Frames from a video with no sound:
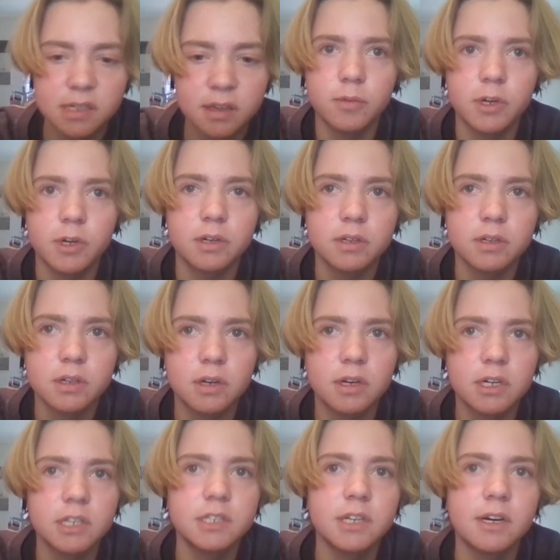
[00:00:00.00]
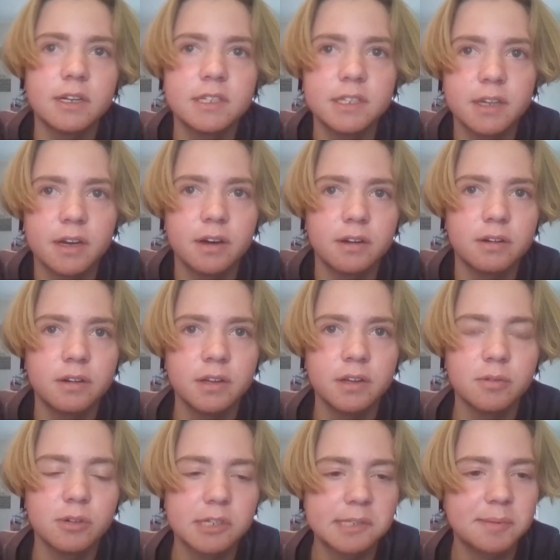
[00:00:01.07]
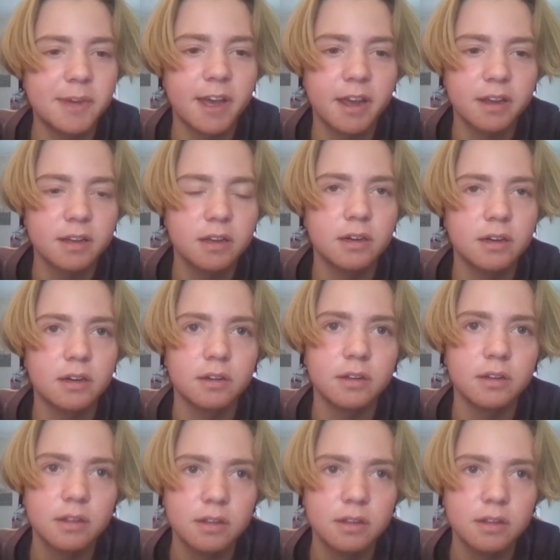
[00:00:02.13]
when it kind of died down, it was a